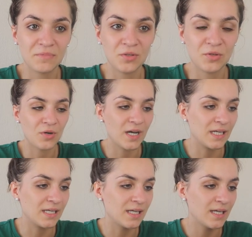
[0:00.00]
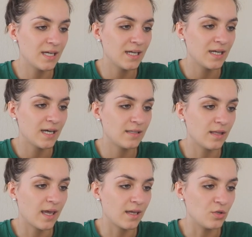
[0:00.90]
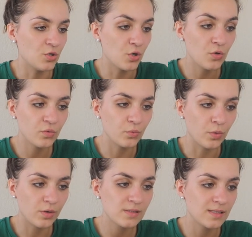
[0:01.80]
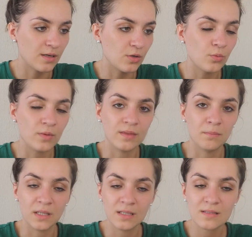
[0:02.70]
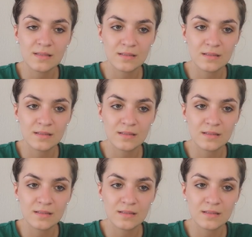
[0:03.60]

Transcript: you know, I know the words, I know what they mean